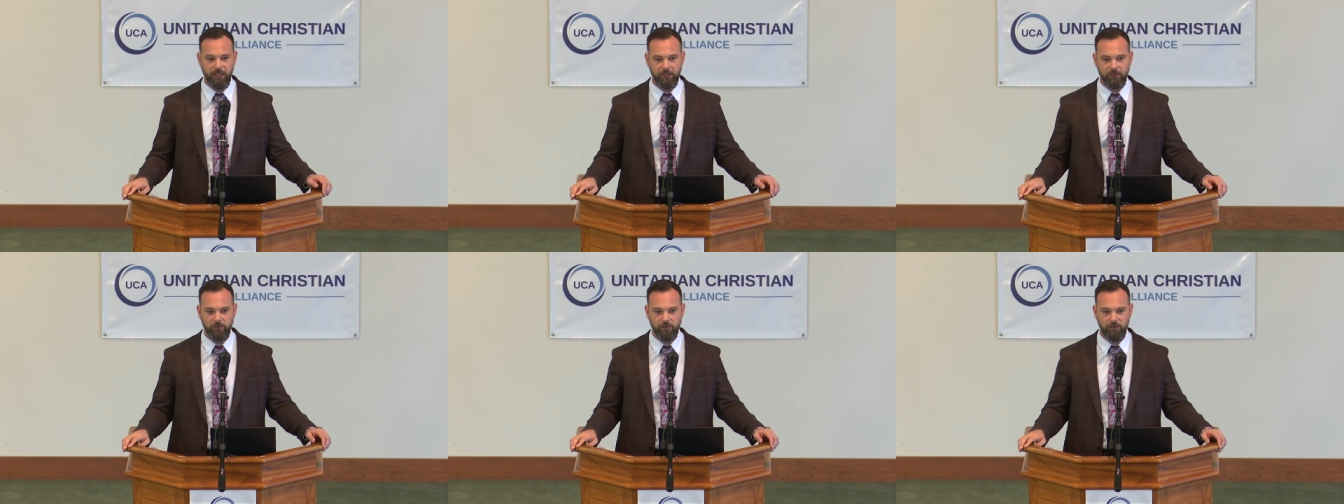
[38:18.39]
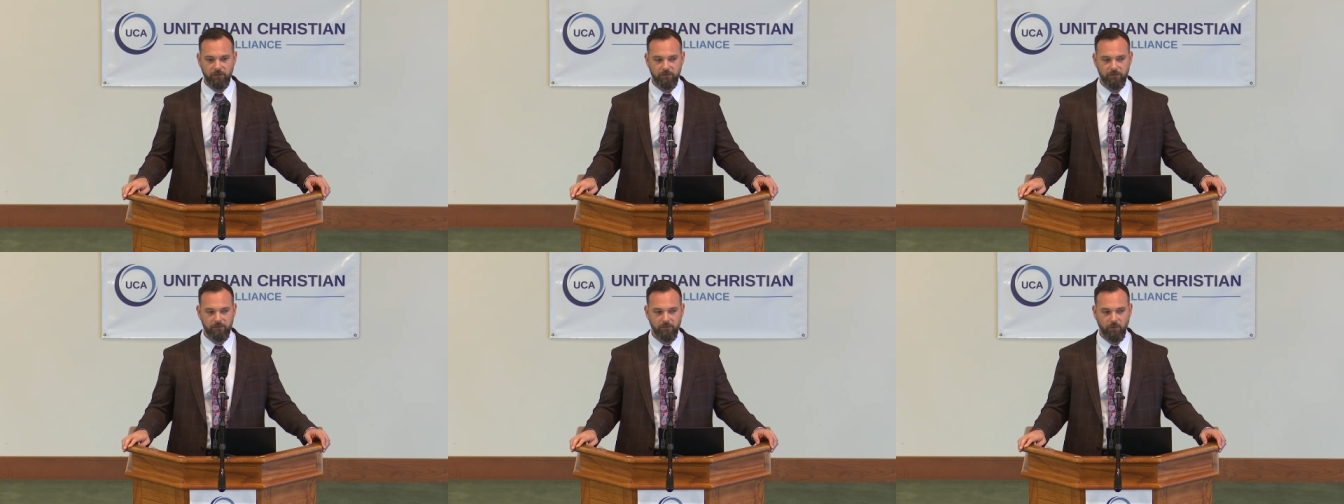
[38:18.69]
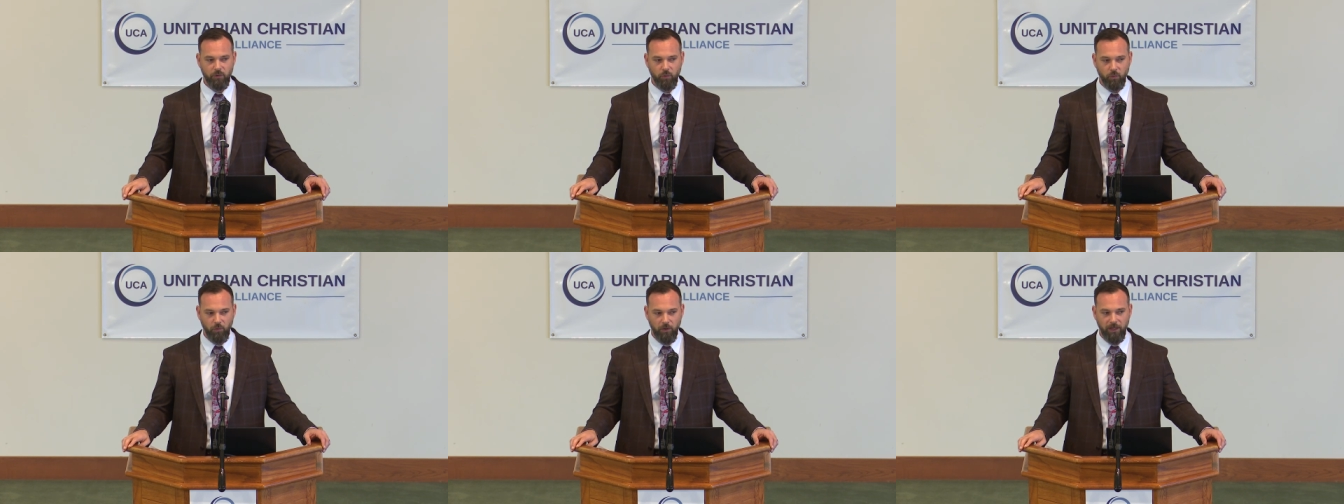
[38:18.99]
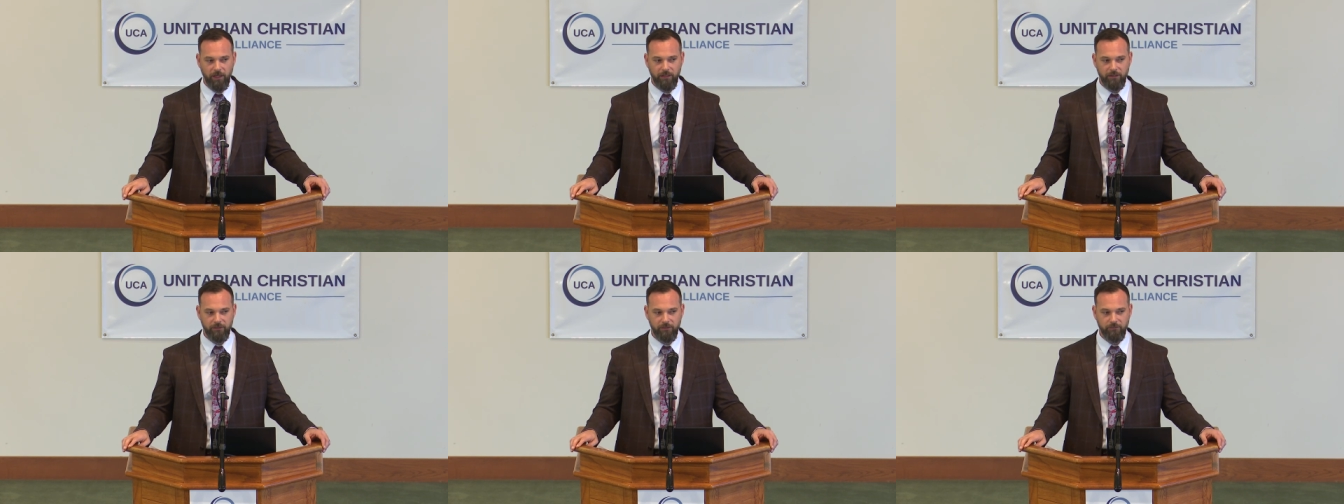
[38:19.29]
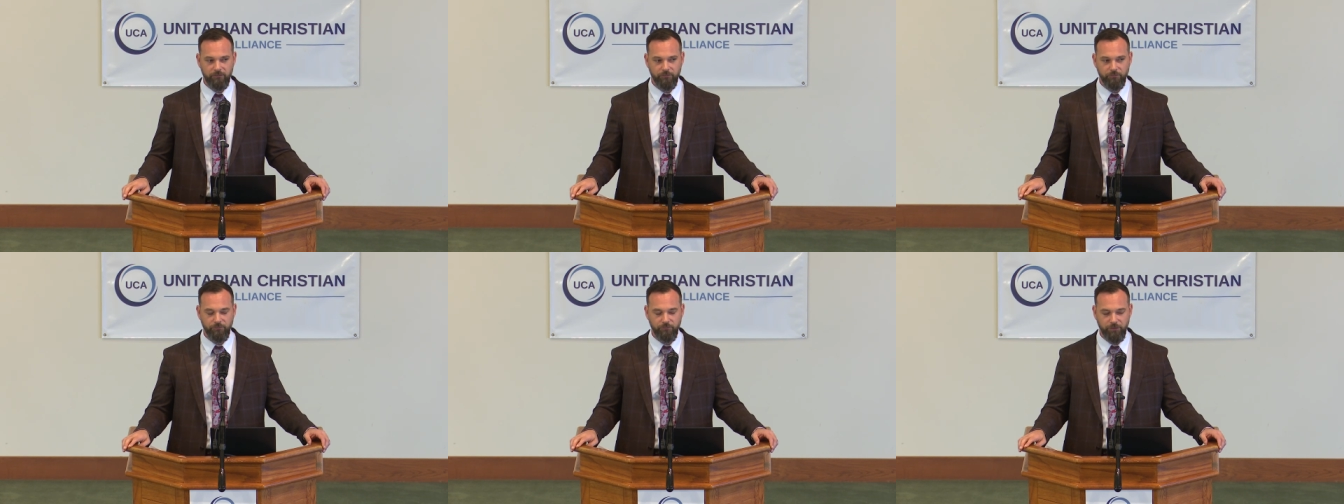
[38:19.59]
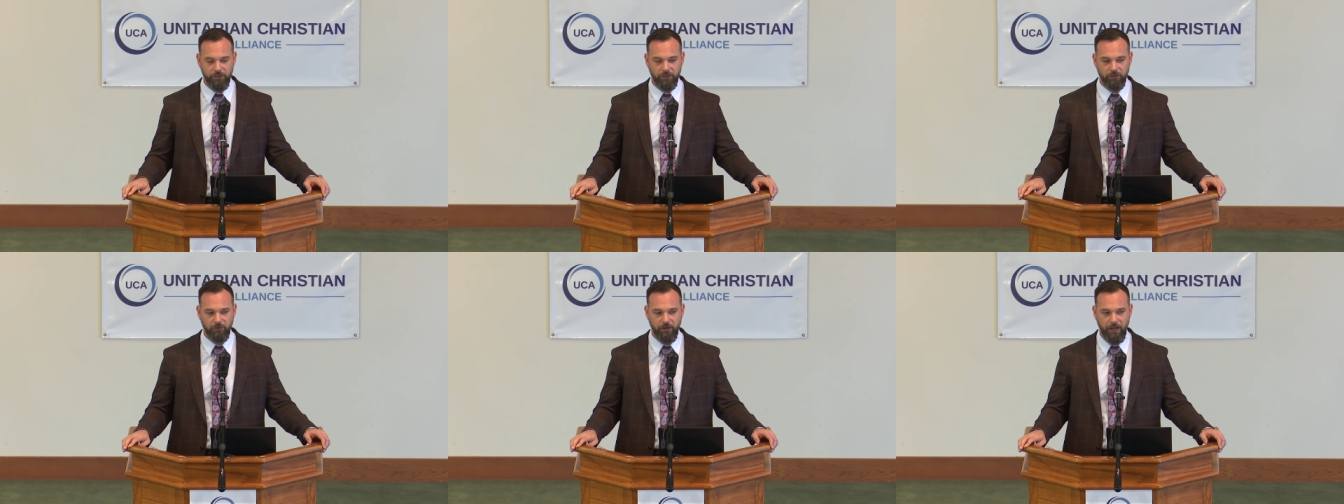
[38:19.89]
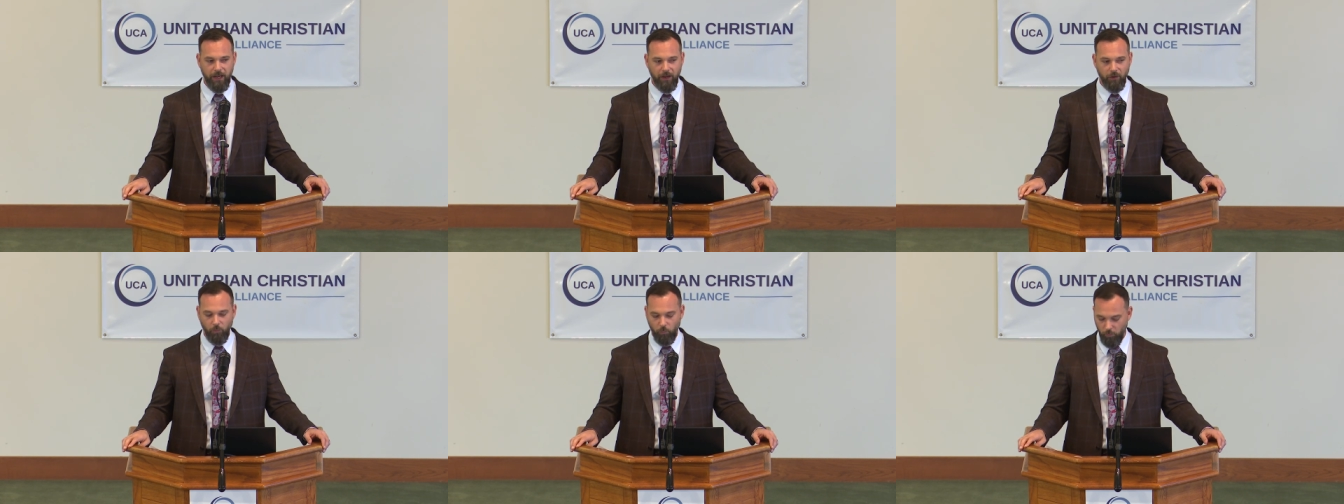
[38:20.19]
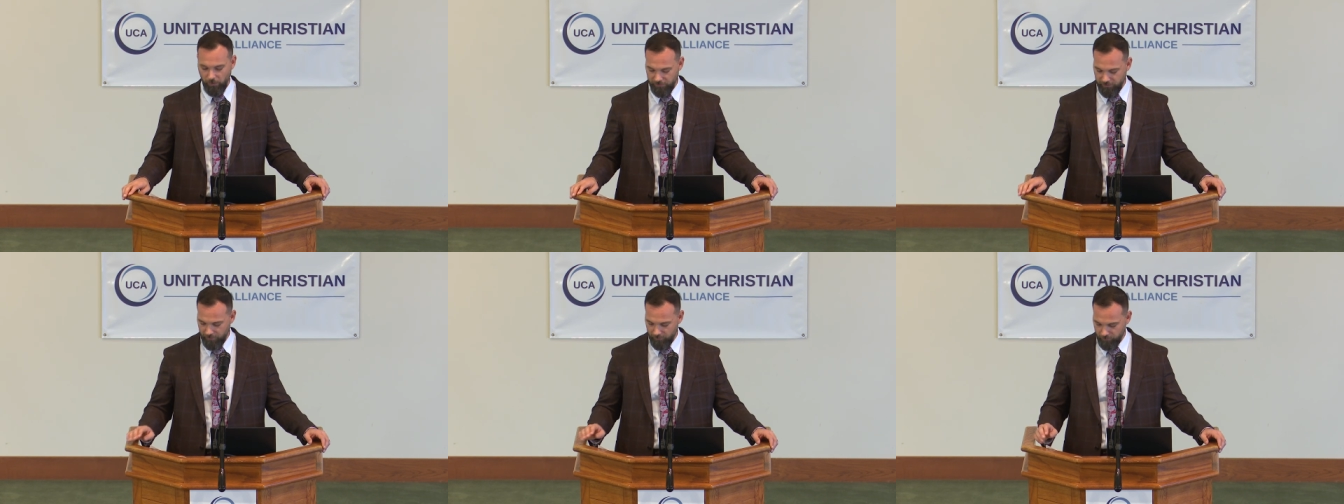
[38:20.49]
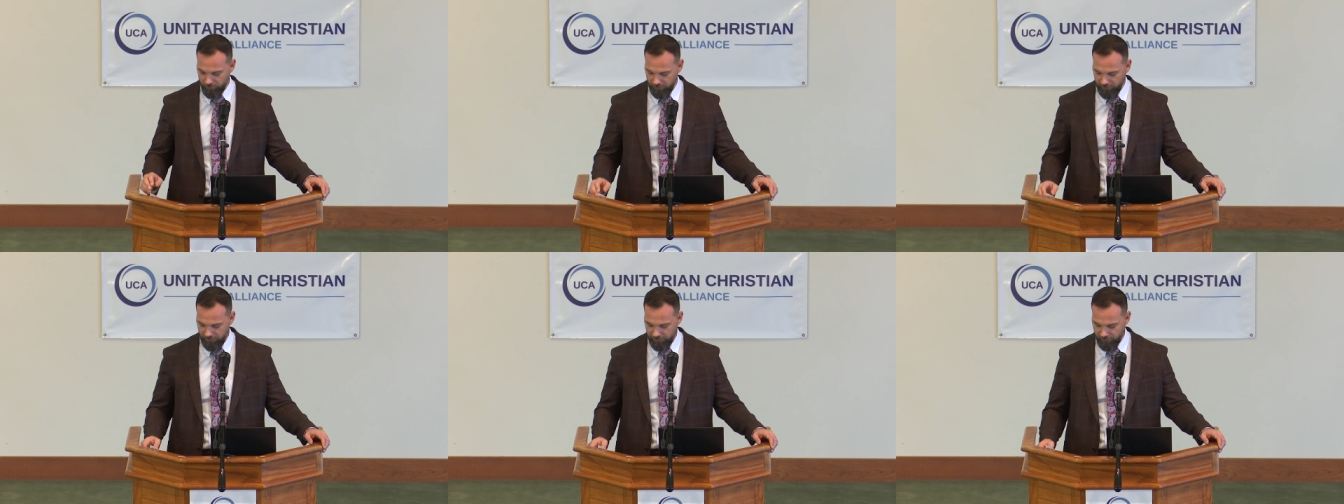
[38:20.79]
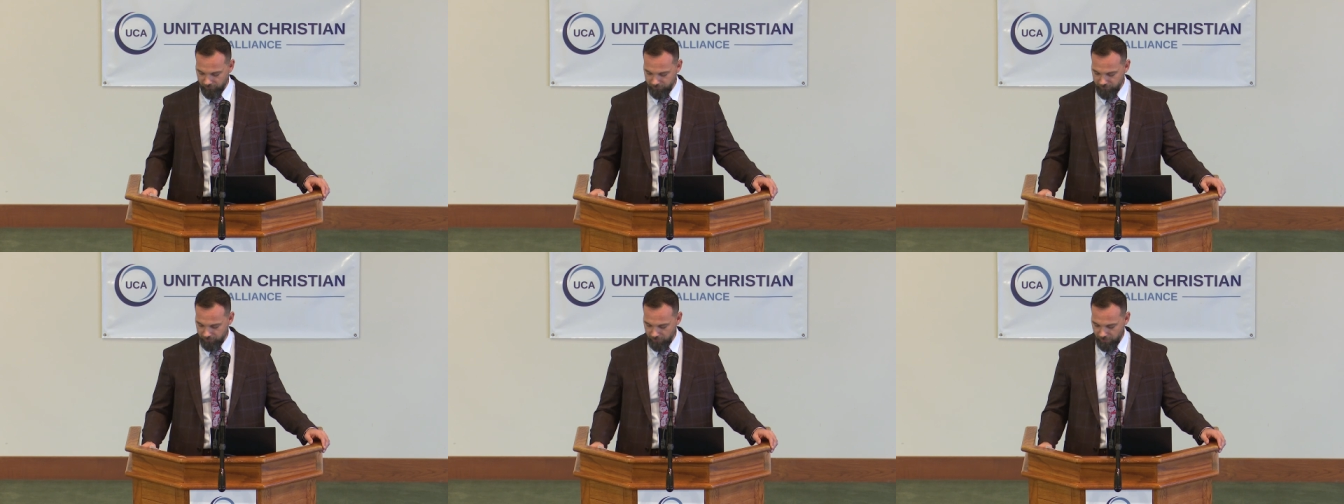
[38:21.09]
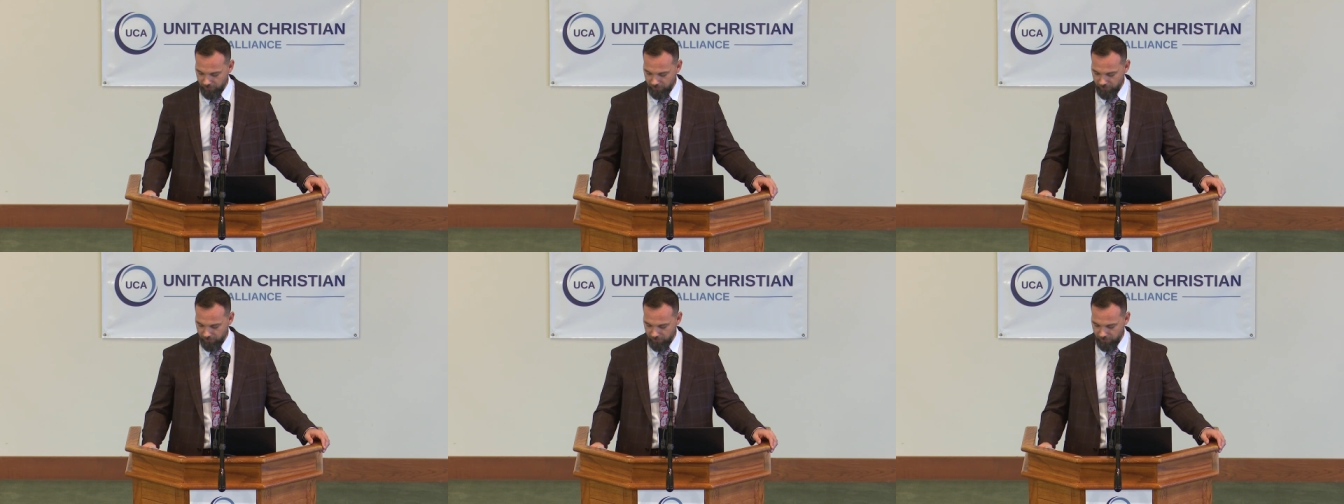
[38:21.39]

I couldn't quite figure out what they believed.